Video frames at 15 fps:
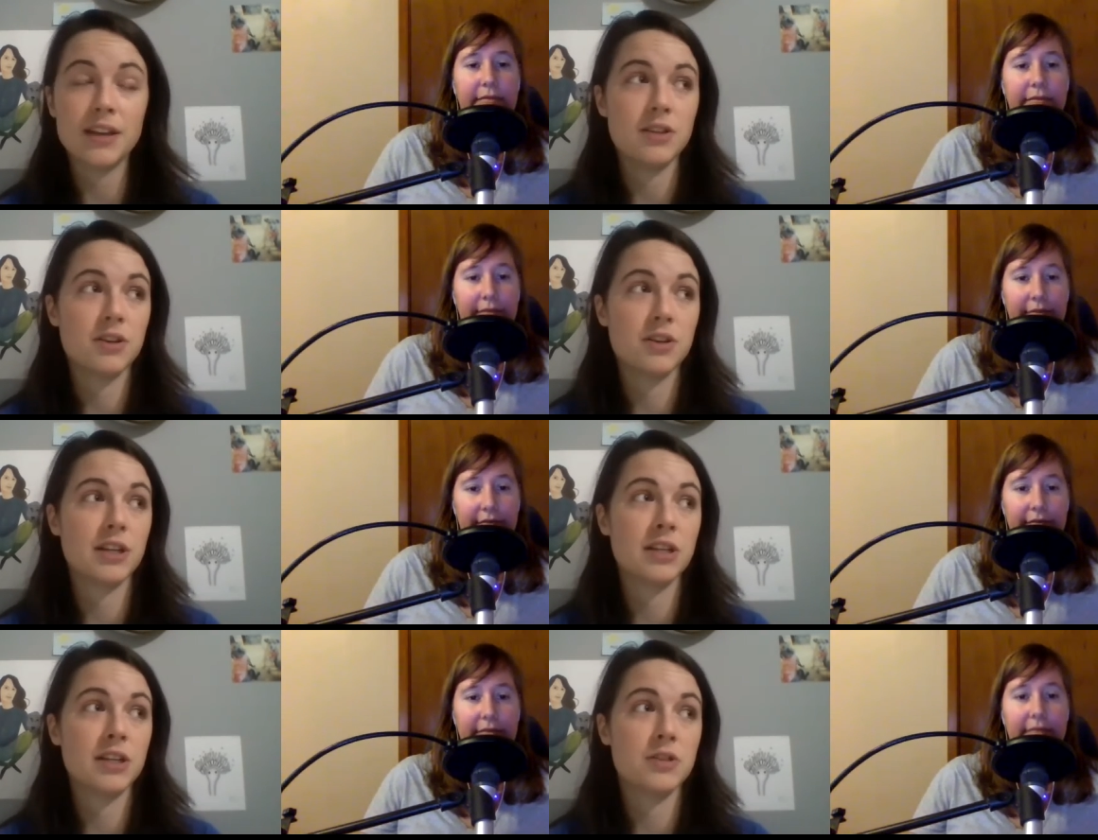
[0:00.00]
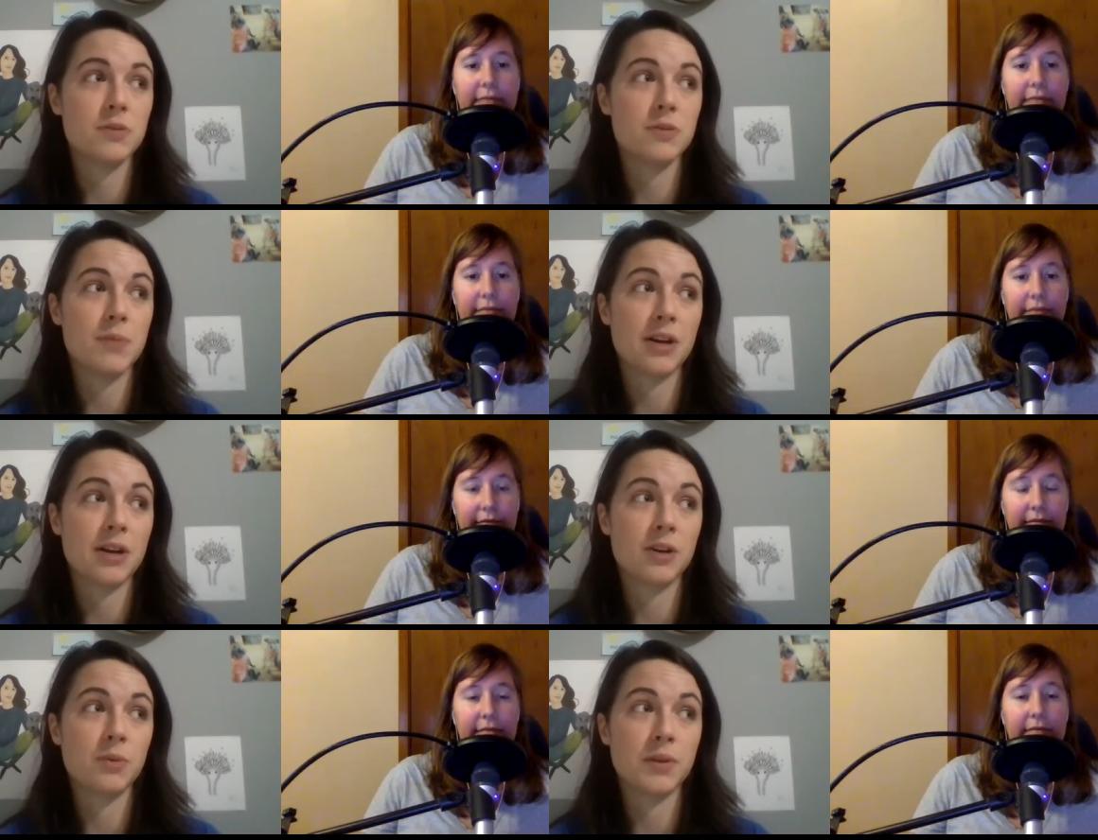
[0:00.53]
Speaker 1: you're going to do
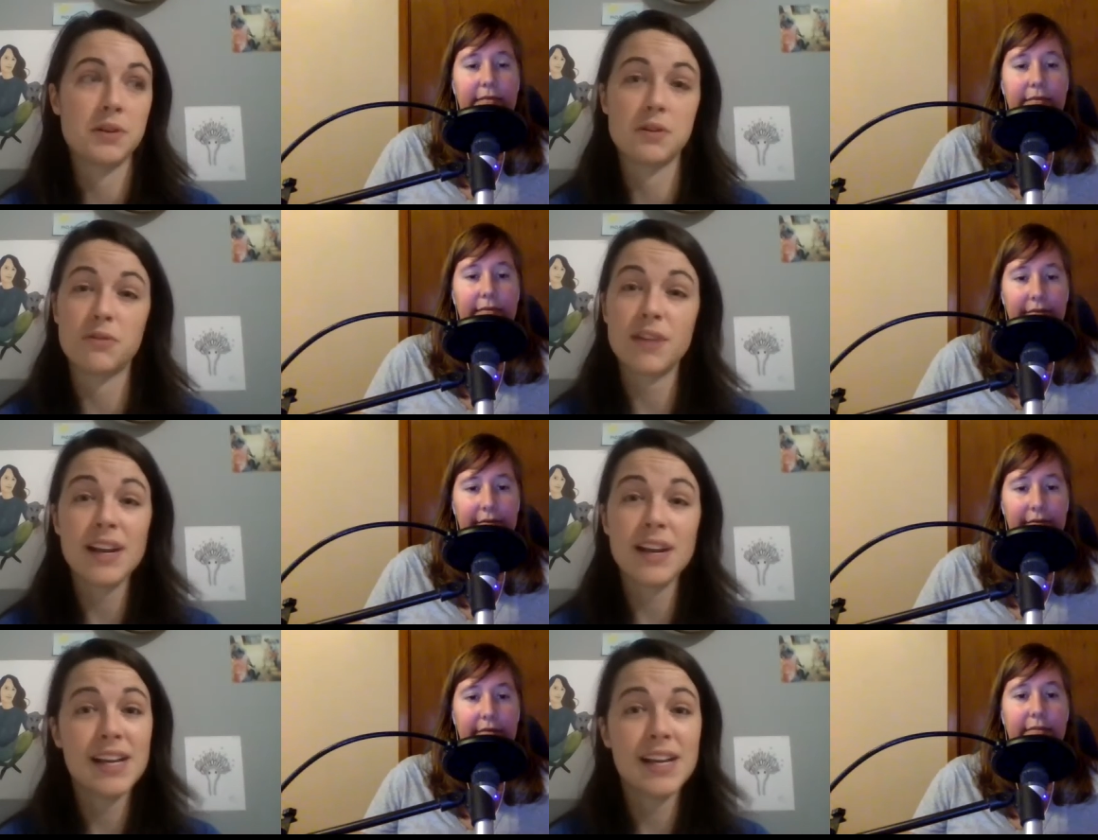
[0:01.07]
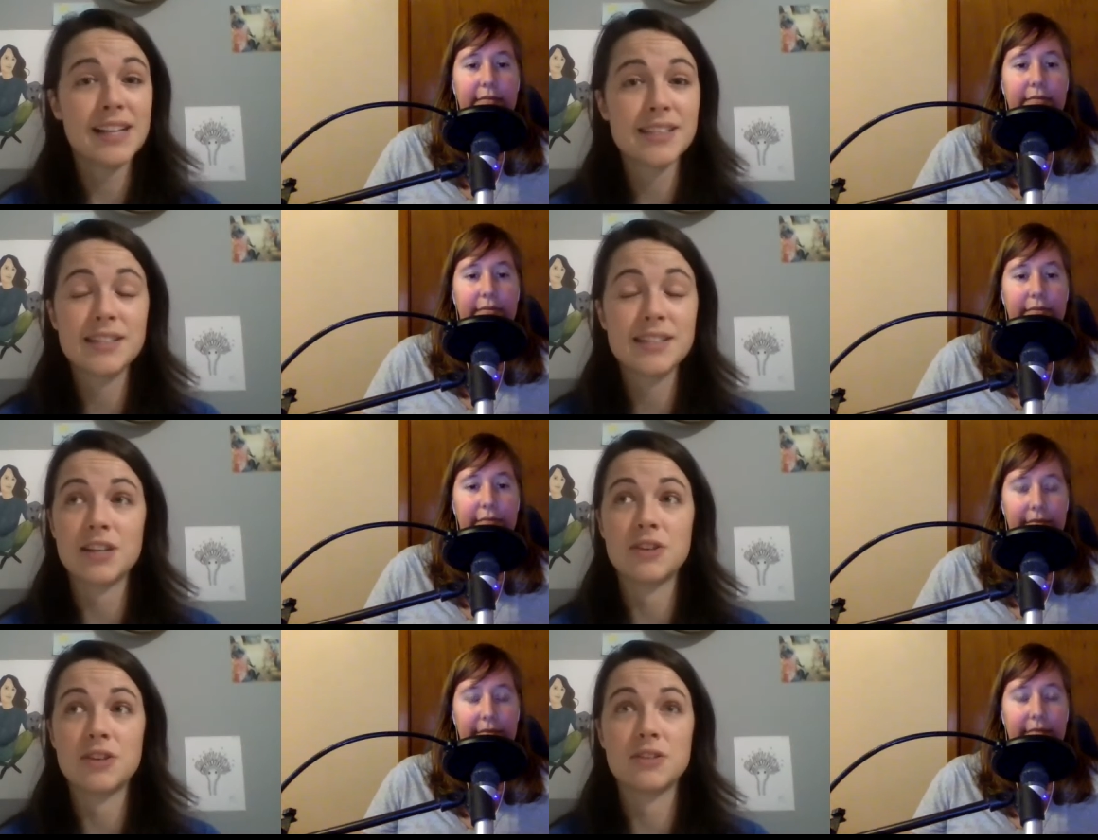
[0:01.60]
better with your finances,
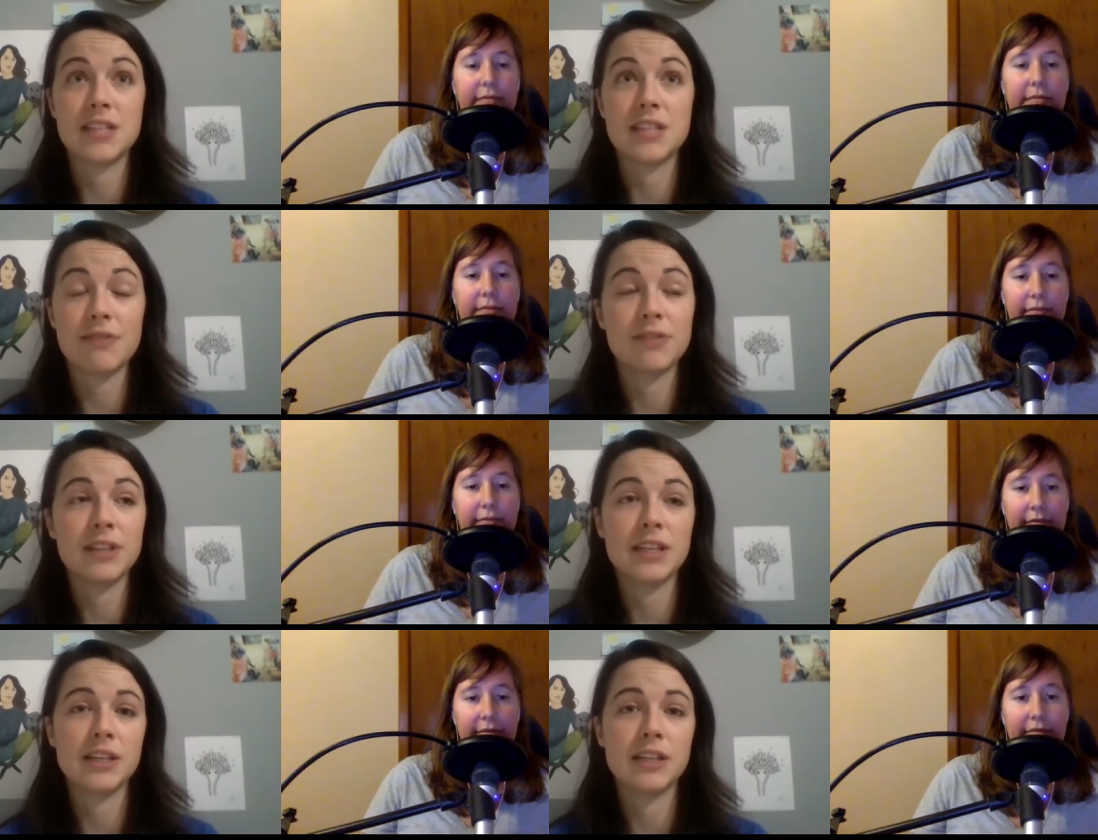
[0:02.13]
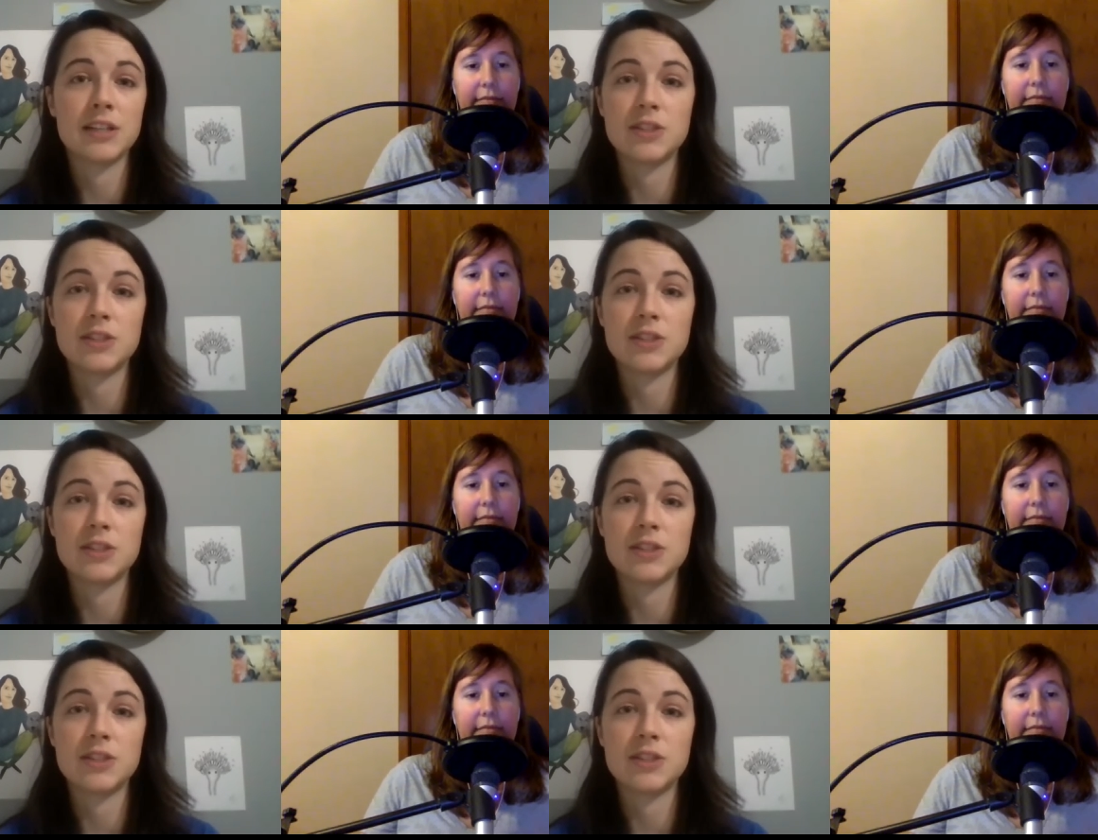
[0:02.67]
and you're definitely going to